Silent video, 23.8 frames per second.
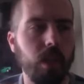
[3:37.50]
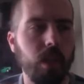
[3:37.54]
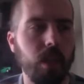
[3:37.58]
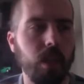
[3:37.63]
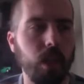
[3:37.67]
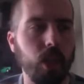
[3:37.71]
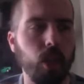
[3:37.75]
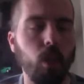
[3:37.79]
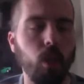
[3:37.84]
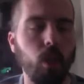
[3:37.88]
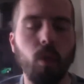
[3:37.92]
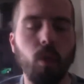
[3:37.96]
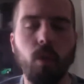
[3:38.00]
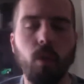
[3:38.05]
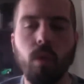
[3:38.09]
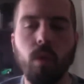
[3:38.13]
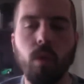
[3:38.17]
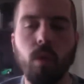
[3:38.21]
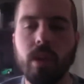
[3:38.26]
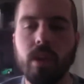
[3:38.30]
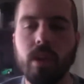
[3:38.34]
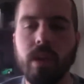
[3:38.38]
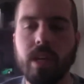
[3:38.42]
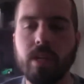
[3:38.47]
goal
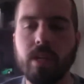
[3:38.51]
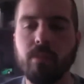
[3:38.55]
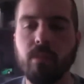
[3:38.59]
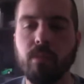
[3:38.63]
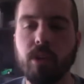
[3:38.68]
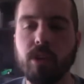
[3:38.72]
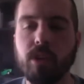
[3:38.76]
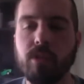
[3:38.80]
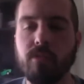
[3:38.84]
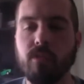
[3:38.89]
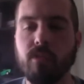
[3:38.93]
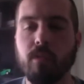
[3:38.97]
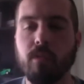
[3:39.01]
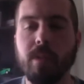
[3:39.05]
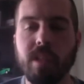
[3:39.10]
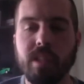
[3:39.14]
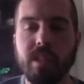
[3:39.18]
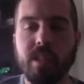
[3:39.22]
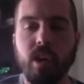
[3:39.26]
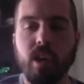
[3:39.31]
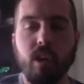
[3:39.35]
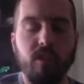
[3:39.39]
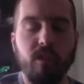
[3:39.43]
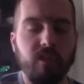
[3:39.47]
and an aspiration for
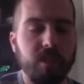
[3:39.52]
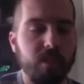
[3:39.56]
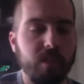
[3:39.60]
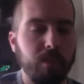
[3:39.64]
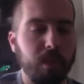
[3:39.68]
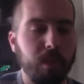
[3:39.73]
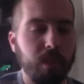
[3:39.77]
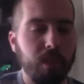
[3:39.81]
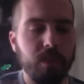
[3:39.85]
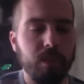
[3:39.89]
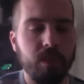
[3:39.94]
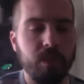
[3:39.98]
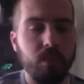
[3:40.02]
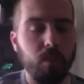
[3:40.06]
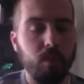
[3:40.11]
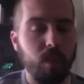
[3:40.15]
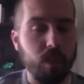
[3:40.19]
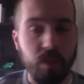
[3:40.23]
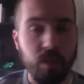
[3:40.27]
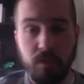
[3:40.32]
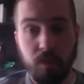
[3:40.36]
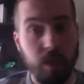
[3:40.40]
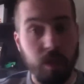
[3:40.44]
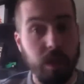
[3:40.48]
myself as much as it
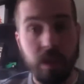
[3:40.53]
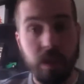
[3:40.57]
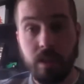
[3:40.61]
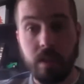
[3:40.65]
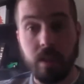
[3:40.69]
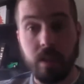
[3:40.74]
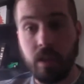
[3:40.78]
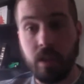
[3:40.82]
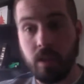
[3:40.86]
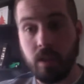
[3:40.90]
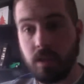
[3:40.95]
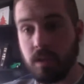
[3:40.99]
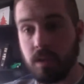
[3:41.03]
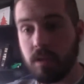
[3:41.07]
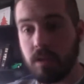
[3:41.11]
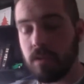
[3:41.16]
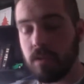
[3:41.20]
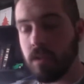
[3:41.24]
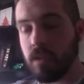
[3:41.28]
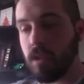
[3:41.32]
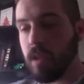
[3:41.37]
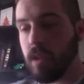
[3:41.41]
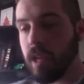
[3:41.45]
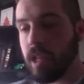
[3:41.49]
was for anything else.
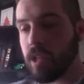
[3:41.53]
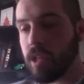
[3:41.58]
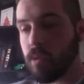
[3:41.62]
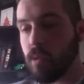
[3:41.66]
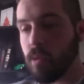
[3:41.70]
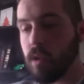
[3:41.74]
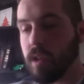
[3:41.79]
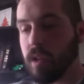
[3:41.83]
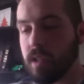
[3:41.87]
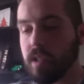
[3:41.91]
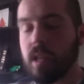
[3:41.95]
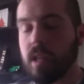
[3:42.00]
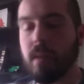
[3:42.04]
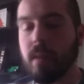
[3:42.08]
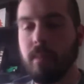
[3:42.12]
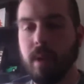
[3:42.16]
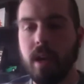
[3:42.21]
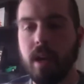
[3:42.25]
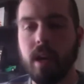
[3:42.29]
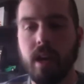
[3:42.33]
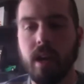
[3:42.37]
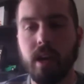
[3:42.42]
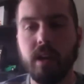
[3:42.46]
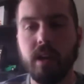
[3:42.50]
So that's where I set
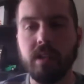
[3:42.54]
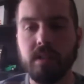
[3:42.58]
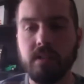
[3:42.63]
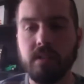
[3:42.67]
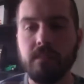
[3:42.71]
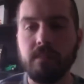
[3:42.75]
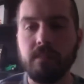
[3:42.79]
my eyes.